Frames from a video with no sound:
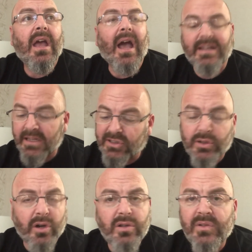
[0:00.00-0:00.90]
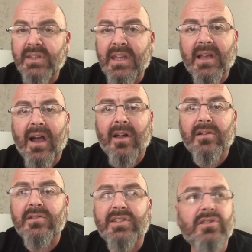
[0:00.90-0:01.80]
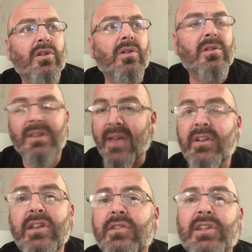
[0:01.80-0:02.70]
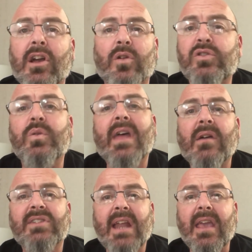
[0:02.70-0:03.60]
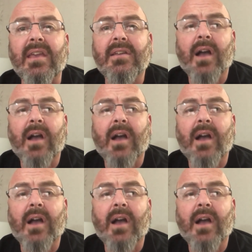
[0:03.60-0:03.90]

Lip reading: I didn't start using e-collars until 11 years ago, 2008.